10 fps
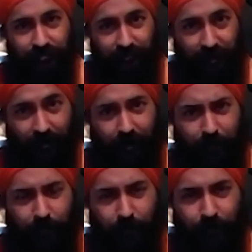
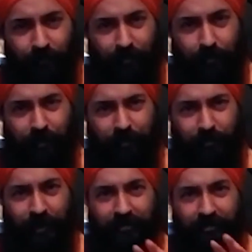Okay? But
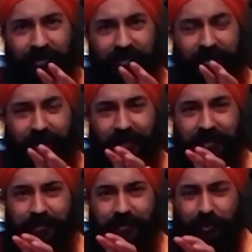when we start
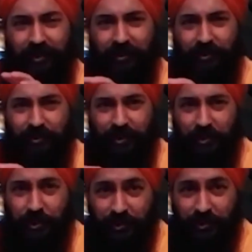
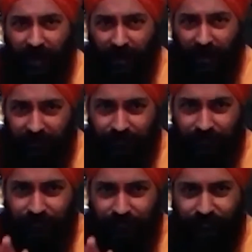experiencing Shiva
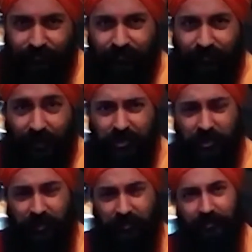in
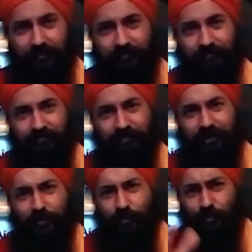Shakti,
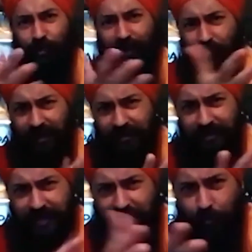where, why is
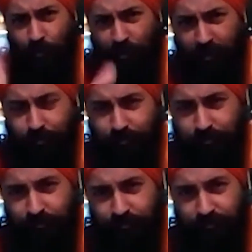this hand moving?
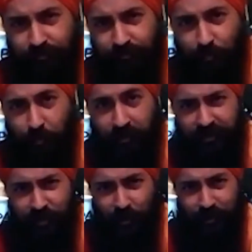
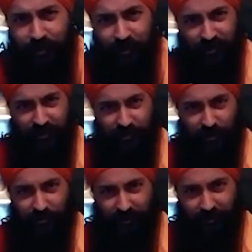Because there's consciousness
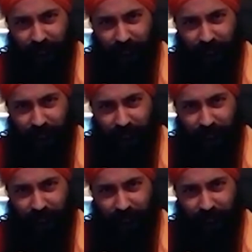in me.